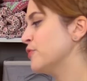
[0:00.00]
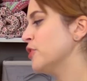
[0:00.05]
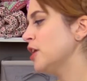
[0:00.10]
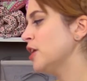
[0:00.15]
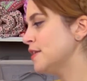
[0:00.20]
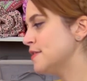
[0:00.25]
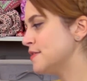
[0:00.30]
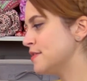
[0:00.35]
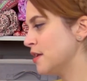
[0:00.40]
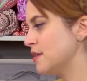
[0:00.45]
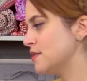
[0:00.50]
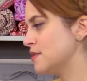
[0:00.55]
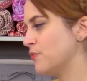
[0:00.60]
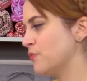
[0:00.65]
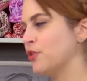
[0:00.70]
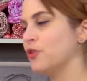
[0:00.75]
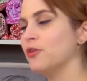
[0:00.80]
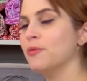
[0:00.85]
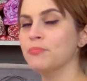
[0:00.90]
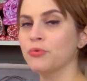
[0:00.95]
For instance,
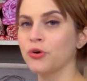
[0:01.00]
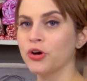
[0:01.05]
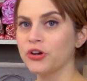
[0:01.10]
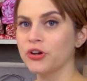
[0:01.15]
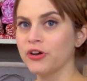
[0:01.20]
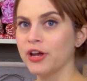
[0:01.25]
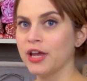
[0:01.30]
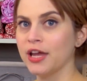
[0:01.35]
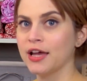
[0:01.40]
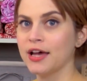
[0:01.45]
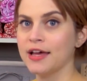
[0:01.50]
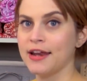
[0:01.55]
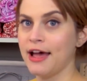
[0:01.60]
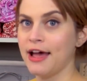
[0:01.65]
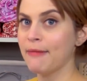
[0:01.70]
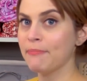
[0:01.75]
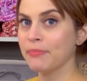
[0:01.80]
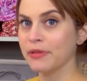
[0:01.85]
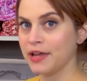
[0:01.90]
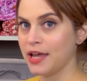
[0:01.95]
if you're embroidering an
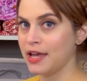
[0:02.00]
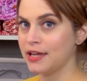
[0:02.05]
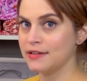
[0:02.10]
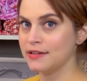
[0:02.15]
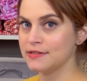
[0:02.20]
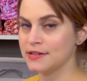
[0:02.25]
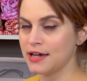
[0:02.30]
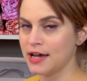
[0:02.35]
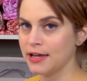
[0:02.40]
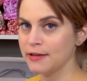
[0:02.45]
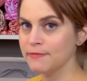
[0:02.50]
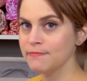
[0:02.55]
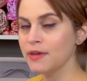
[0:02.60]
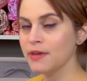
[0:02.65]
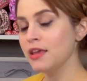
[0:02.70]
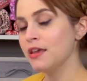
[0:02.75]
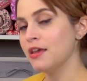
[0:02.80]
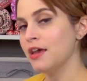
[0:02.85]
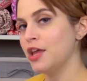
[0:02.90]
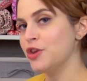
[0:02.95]
applique design
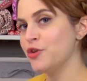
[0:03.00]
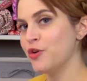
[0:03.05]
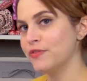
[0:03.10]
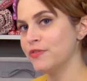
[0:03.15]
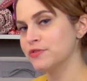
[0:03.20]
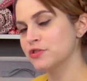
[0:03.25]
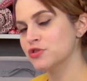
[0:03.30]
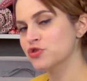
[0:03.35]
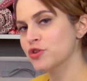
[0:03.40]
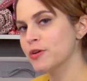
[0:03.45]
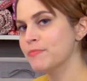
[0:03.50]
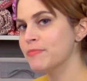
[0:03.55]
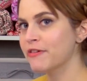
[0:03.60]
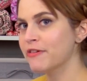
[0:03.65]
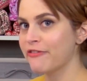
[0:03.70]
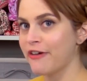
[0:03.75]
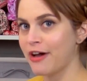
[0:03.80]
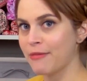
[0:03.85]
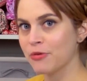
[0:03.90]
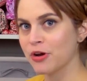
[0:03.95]
and you have to trim
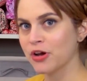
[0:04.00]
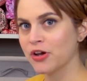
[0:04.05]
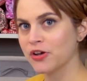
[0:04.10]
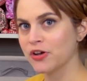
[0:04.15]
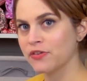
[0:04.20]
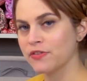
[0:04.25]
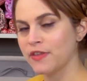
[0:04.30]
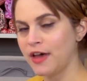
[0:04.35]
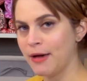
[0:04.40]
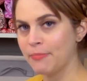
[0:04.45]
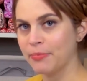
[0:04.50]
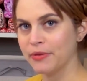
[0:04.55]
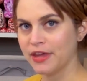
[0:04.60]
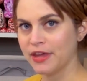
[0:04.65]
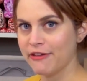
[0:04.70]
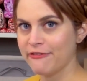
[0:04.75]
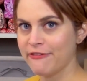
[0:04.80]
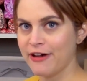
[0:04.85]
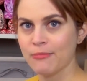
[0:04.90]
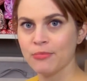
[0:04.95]
the fabric, the
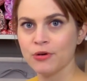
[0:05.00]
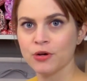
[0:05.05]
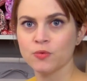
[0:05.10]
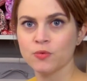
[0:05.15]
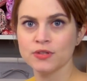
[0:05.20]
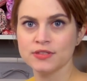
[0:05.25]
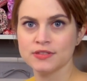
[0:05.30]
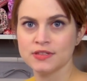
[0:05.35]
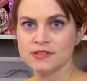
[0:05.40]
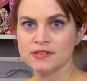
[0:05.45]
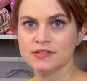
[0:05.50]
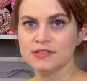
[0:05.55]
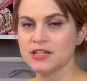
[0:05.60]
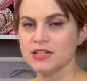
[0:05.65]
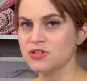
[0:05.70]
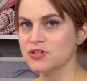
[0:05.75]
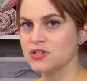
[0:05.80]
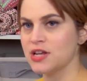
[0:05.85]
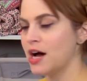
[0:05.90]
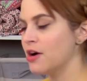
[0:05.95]
applique fabric once it's
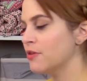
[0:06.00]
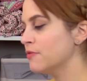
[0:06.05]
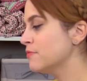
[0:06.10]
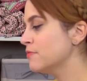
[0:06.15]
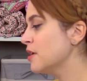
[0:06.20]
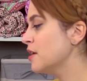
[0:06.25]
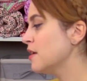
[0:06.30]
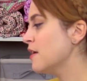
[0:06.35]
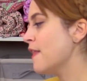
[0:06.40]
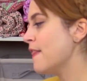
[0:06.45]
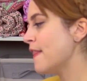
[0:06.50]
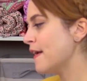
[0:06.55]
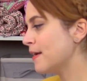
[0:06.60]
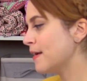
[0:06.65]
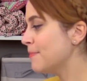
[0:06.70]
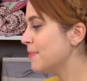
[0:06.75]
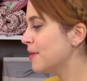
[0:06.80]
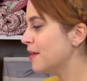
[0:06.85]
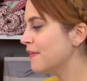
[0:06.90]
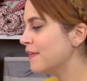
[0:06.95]
stitched down, that
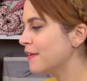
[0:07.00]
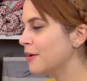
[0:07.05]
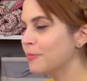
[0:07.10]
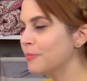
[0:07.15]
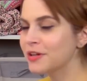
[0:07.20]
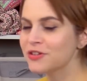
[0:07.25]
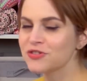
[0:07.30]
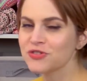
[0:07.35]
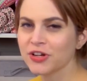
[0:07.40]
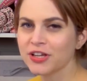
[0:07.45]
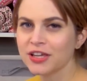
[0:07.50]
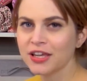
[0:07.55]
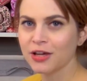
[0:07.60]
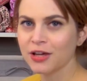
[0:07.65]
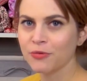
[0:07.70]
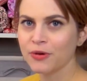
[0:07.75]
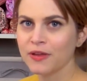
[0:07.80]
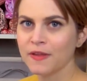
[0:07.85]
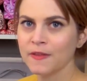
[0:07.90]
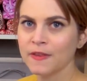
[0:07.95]
can be a little bit
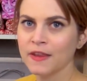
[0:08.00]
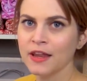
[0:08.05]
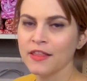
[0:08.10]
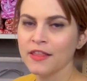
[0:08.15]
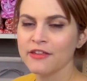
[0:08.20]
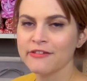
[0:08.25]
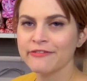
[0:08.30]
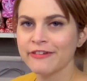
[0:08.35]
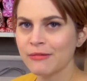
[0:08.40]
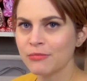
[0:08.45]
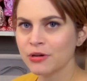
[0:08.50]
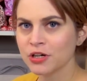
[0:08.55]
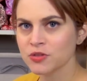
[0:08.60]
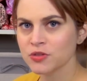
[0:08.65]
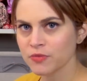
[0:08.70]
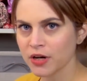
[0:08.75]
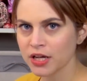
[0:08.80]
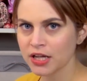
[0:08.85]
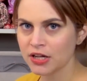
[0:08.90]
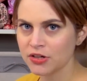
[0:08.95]
tricky when the
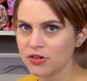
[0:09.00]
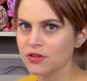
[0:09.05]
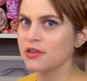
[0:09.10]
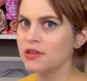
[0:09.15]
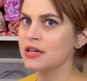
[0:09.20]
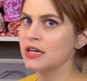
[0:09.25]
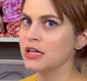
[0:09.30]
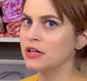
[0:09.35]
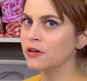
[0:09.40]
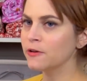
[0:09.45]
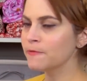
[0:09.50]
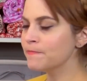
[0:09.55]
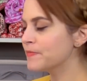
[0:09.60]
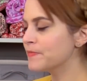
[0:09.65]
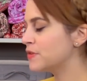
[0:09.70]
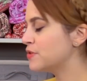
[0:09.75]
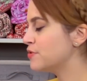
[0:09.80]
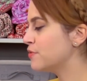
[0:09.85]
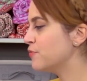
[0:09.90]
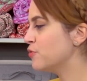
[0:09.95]
fabric's right under the needle.
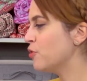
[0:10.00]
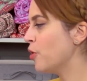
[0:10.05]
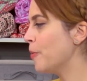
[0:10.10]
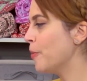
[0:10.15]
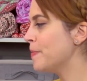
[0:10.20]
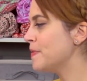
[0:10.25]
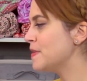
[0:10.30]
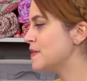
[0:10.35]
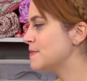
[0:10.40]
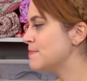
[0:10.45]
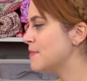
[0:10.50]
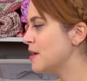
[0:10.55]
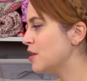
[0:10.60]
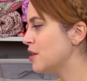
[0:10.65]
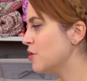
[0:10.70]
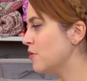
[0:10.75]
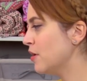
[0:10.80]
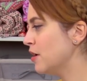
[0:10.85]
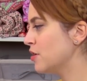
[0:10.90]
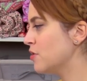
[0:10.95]
So if you open this
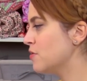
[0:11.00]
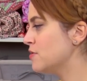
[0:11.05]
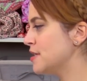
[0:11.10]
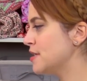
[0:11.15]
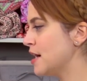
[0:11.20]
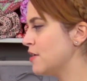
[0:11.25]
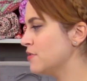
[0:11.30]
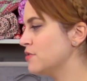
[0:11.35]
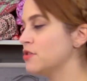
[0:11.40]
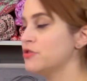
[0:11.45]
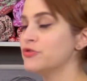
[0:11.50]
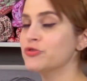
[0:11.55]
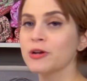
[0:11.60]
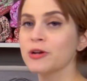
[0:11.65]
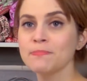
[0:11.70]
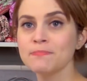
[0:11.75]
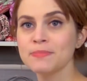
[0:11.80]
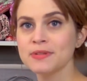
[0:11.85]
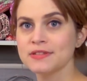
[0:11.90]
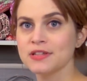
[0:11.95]
menu and go down to
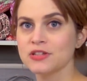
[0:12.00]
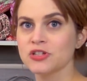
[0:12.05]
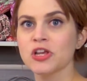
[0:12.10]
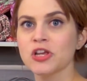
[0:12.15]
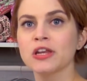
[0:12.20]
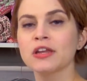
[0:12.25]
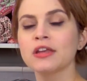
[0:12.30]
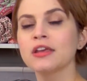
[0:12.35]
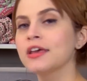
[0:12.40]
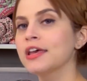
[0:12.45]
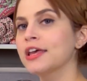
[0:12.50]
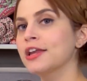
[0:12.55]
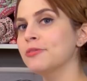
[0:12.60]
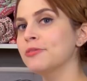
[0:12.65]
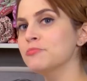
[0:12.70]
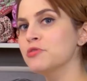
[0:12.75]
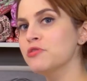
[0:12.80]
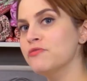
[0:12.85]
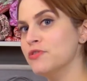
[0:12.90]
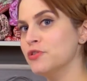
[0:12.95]
trim position,
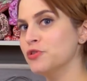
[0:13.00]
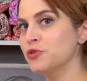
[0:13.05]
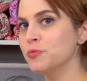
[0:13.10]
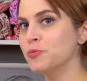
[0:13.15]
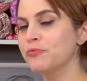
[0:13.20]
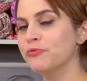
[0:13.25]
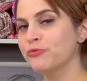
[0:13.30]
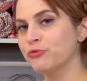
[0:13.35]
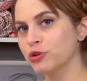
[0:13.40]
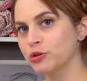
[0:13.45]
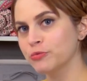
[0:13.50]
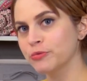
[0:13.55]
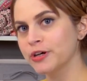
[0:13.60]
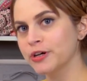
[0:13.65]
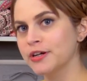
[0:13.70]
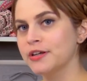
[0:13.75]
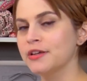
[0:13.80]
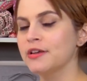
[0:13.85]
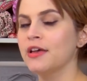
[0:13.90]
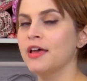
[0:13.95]
it'll move the hoop
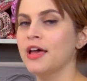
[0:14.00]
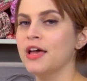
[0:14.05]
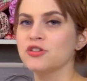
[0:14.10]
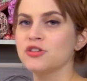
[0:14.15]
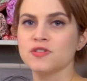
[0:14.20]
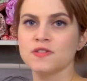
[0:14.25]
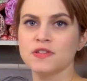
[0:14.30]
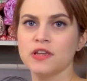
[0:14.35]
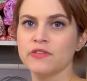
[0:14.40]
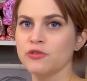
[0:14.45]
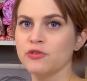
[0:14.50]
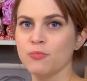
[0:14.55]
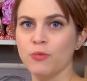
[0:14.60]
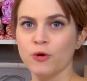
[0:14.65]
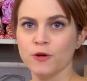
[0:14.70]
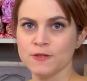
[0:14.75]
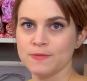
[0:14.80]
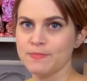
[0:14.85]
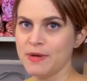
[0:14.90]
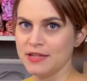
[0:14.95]
forward and just give you
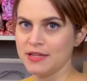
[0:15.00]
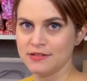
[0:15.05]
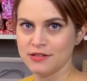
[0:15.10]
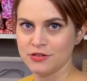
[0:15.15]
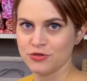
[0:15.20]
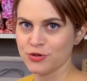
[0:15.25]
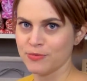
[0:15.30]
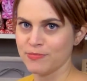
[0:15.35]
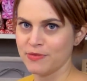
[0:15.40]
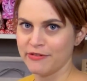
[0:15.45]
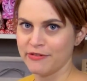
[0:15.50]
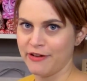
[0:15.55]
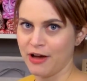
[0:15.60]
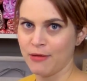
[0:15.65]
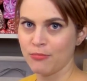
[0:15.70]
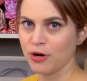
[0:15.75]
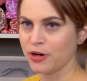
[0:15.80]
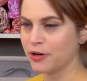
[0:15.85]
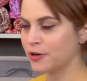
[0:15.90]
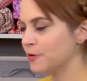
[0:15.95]
more space to trim the
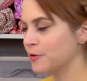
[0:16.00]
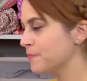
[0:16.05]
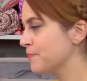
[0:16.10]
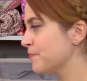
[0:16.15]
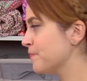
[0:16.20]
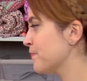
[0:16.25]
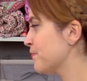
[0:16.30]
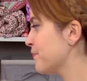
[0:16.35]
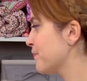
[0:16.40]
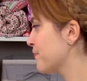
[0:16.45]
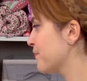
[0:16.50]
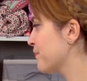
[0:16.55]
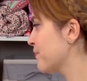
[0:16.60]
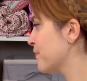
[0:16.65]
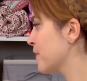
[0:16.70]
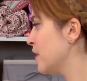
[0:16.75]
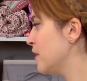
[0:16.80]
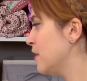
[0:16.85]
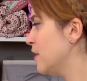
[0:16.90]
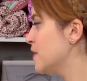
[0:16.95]
fabric.
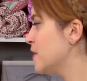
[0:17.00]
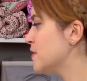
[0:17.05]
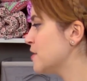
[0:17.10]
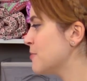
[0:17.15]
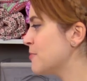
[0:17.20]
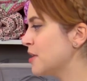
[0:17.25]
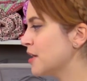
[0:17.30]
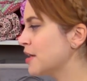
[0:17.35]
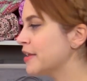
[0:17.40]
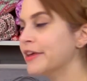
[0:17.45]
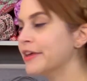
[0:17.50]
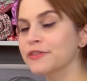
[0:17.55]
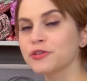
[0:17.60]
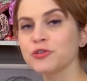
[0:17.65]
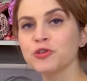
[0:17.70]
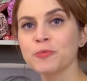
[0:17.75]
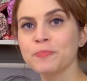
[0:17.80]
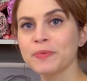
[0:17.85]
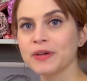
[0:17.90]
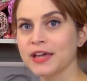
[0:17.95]
So I'm going to click
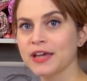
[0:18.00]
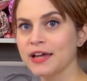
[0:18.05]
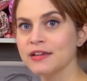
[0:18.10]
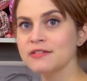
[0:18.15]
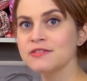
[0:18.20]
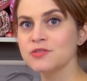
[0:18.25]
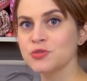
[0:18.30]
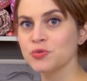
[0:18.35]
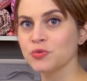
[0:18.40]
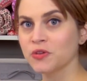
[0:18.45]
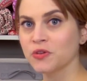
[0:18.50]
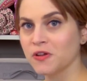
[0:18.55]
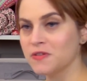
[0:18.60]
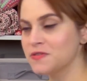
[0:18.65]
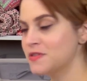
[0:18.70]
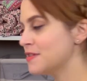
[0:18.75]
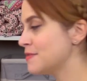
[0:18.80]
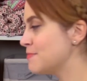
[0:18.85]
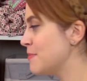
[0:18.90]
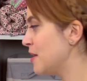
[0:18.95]
the hoop again to
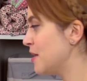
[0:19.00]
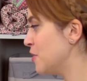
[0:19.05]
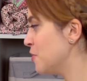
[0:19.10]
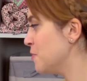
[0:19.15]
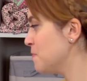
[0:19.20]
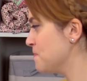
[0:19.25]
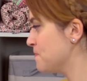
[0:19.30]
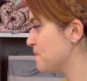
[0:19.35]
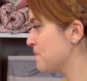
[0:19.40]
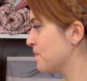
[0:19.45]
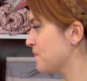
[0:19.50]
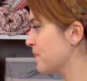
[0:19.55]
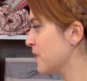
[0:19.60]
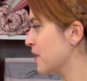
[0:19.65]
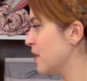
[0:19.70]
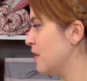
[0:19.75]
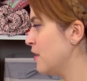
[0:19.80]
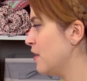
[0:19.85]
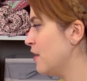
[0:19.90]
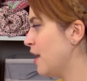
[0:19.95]
close this menu
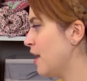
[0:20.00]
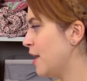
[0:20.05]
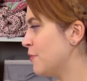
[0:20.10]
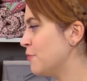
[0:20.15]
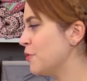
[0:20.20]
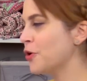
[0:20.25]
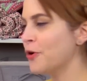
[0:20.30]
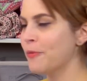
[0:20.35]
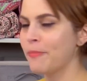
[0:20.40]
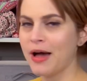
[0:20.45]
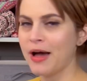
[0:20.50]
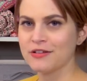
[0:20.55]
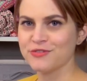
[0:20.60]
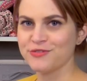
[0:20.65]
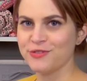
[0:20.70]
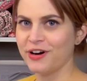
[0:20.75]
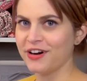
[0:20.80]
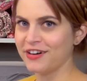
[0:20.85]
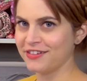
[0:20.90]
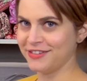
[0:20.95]
and we'll go back
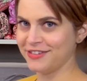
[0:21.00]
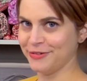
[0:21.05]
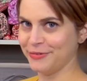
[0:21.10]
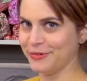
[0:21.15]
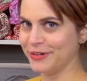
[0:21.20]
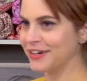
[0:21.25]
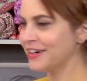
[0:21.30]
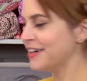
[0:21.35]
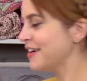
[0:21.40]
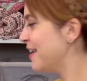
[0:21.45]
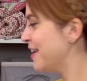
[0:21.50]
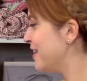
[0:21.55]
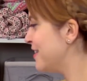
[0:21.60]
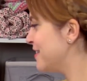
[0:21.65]
to our tour